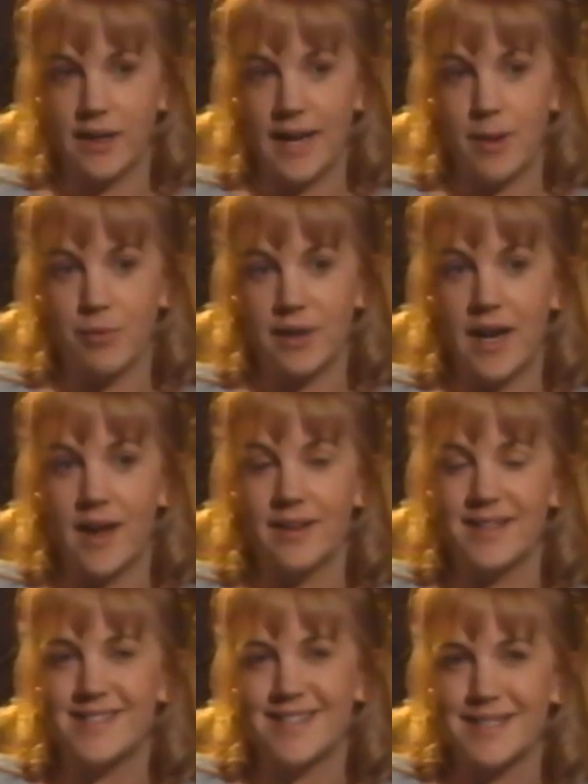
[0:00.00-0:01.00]
Gabrielle
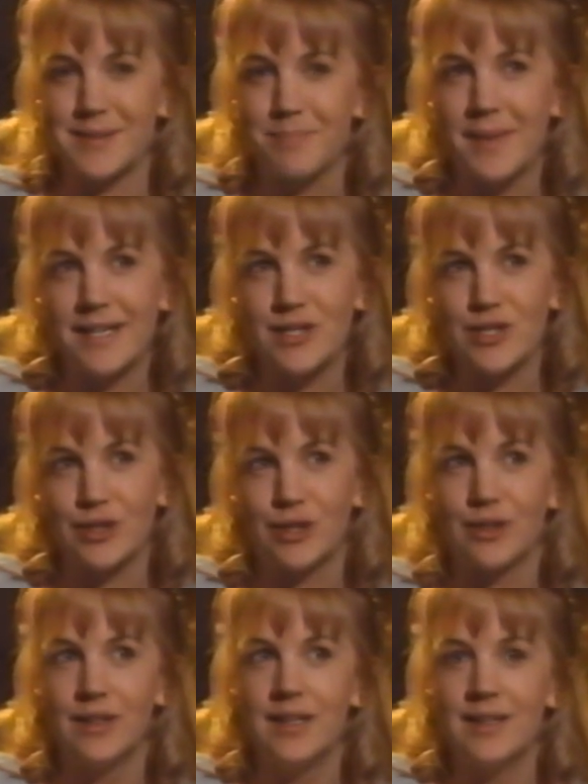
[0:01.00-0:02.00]
is
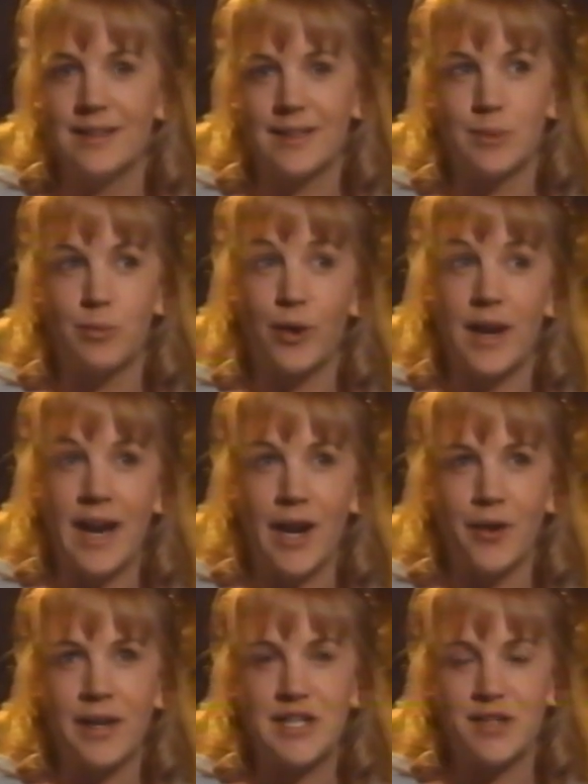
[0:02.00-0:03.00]
sentimental, a little more
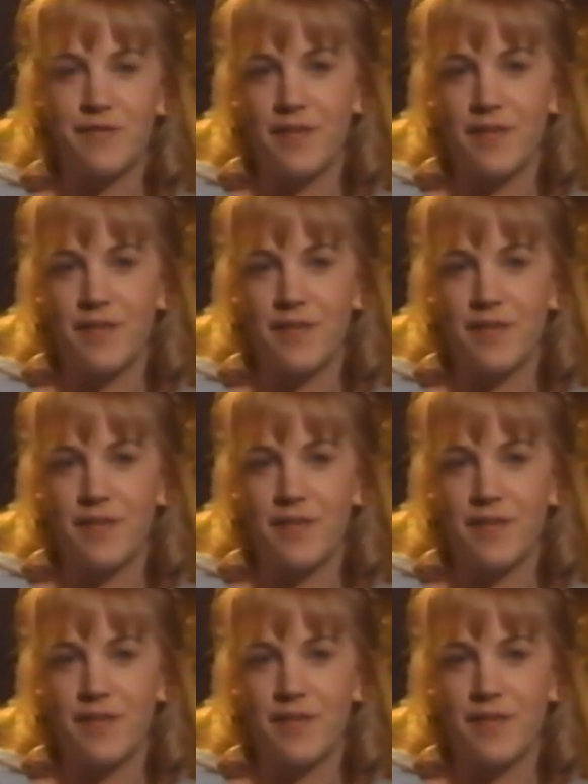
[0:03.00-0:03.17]
airy, she